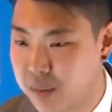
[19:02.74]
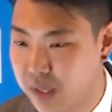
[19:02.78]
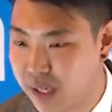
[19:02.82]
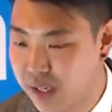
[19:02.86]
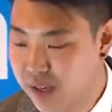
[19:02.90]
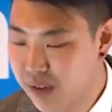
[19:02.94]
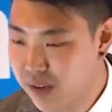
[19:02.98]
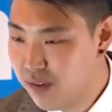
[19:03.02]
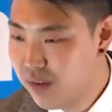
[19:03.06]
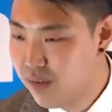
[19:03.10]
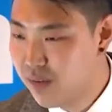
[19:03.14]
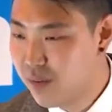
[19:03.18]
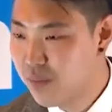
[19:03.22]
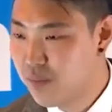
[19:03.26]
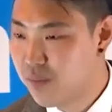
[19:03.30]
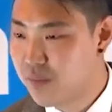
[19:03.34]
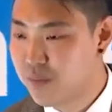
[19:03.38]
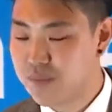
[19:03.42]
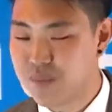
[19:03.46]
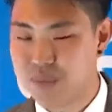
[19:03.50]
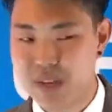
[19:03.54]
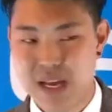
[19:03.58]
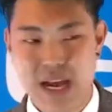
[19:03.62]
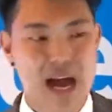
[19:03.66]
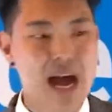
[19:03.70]
me,
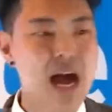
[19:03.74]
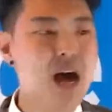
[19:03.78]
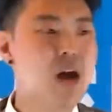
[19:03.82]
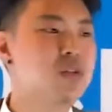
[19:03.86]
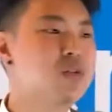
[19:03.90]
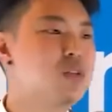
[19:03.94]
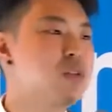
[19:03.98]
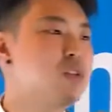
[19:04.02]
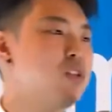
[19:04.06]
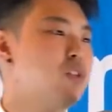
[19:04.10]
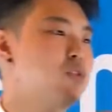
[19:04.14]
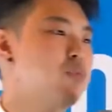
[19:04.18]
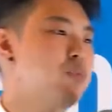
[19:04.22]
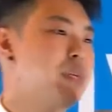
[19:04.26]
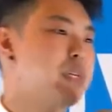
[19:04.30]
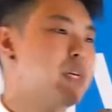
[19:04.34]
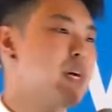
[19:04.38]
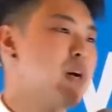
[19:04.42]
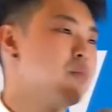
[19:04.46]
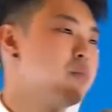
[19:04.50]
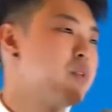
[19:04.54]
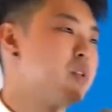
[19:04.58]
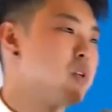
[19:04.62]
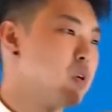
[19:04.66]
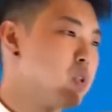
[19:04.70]
how did you
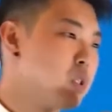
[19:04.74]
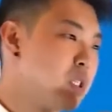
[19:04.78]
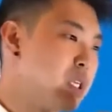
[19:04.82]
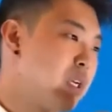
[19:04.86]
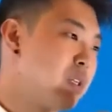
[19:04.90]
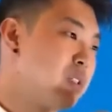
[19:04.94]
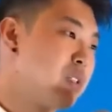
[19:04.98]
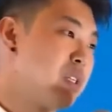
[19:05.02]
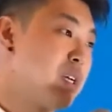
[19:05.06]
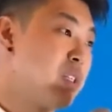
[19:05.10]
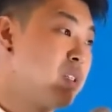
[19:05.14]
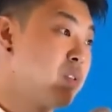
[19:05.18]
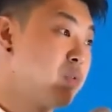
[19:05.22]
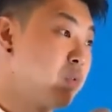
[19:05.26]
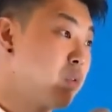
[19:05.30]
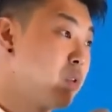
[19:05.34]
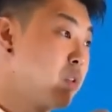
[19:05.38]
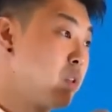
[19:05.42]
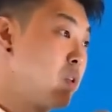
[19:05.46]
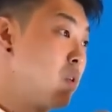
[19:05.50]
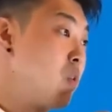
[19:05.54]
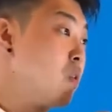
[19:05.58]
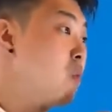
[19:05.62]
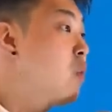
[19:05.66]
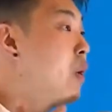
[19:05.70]
become so successful
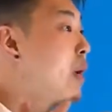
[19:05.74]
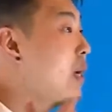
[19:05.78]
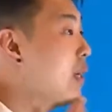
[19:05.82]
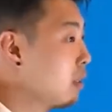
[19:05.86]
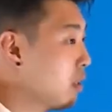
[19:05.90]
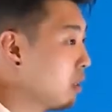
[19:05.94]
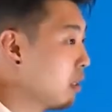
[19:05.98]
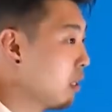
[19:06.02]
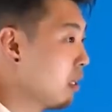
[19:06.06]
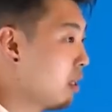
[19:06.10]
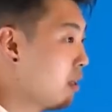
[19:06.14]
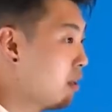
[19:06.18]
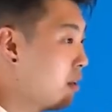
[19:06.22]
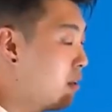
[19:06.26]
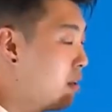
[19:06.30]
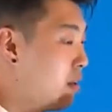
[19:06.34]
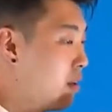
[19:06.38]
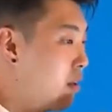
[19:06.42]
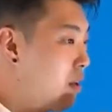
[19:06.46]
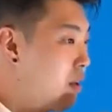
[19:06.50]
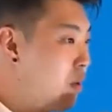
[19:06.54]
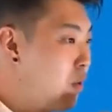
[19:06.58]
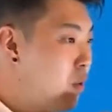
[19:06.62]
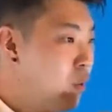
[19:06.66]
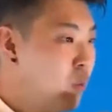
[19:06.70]
so quickly?
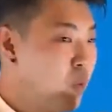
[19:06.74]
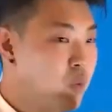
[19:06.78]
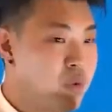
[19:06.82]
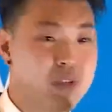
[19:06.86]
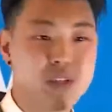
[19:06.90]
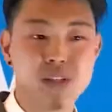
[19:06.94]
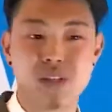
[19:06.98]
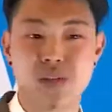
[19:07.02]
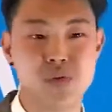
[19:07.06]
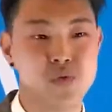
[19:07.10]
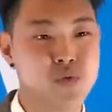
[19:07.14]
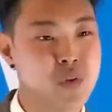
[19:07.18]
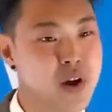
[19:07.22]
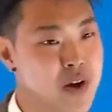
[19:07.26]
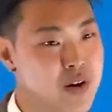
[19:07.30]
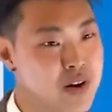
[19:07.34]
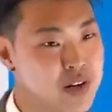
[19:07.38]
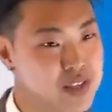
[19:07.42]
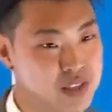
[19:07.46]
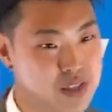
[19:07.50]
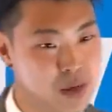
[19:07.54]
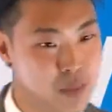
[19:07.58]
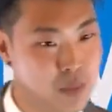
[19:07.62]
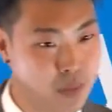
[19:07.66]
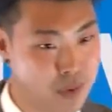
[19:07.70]
Well, this is very
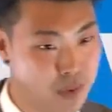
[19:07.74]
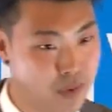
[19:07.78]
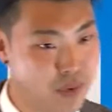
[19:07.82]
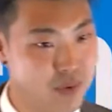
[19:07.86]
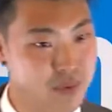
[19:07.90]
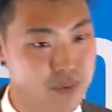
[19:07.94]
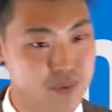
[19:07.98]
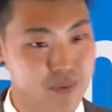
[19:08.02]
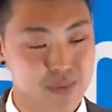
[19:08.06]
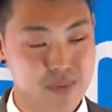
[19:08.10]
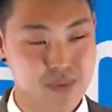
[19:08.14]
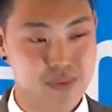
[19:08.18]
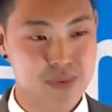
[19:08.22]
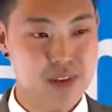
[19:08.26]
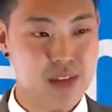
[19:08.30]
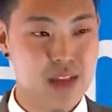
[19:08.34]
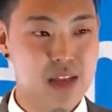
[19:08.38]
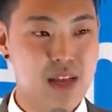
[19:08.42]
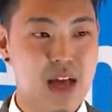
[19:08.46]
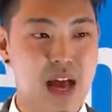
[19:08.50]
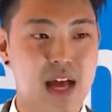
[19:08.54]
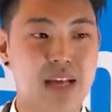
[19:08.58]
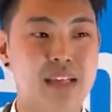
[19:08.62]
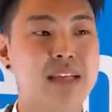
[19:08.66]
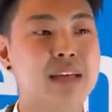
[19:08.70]
simple.
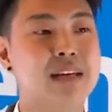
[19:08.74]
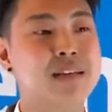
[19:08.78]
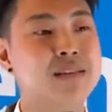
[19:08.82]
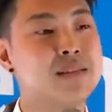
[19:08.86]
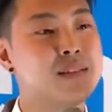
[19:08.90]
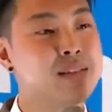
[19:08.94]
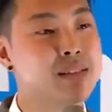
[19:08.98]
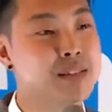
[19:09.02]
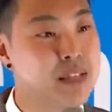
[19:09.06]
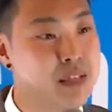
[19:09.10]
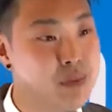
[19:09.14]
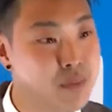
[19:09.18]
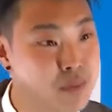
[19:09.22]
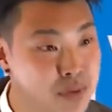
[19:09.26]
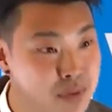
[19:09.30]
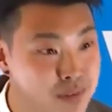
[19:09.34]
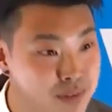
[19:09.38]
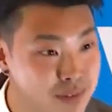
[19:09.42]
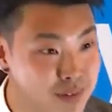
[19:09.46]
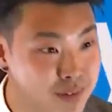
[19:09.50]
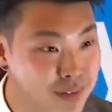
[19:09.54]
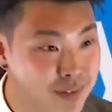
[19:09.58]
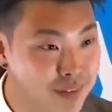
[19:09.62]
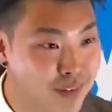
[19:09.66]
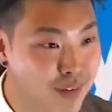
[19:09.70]
I didn't sleep,
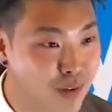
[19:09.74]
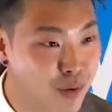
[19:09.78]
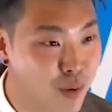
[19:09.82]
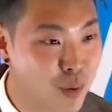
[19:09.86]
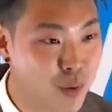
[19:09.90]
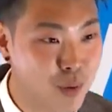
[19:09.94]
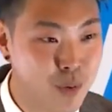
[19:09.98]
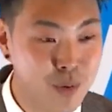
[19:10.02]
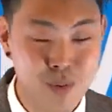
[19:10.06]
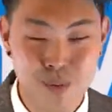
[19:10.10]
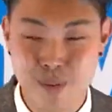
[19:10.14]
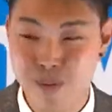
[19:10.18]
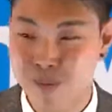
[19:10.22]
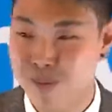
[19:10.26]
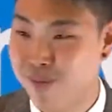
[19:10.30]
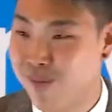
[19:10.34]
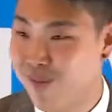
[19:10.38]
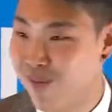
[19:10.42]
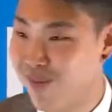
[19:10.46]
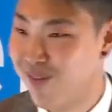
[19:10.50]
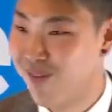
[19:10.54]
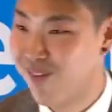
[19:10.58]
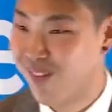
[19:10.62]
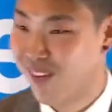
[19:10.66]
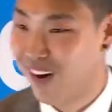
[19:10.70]

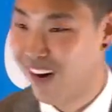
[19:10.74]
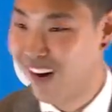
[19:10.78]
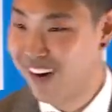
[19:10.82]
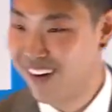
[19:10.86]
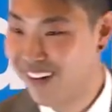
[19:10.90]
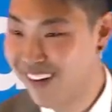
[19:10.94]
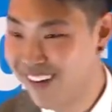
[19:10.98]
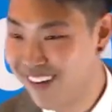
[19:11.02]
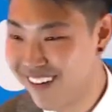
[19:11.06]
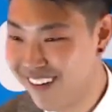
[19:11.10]
right?